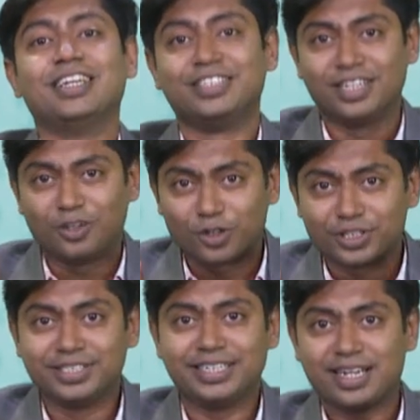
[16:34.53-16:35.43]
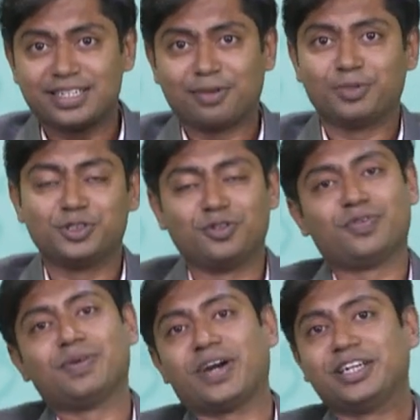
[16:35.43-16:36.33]
the authentic examples you
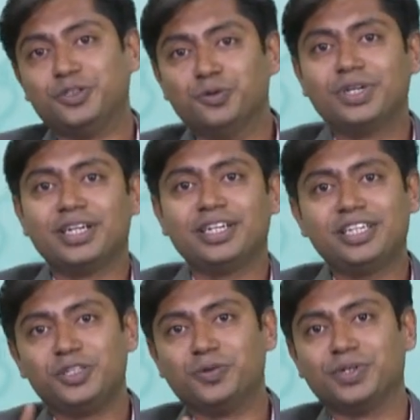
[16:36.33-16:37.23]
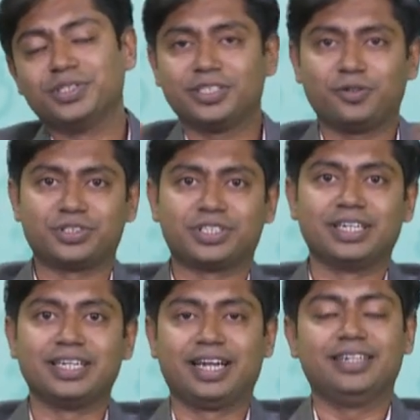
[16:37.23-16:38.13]
will find UK, US and
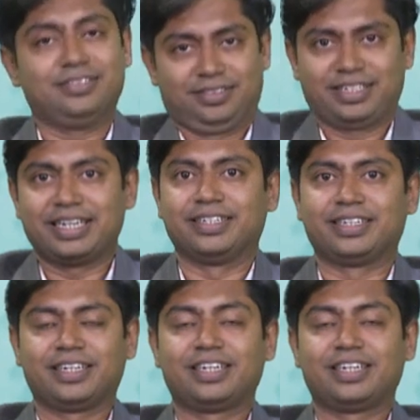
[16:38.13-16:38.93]
Australia and Canada.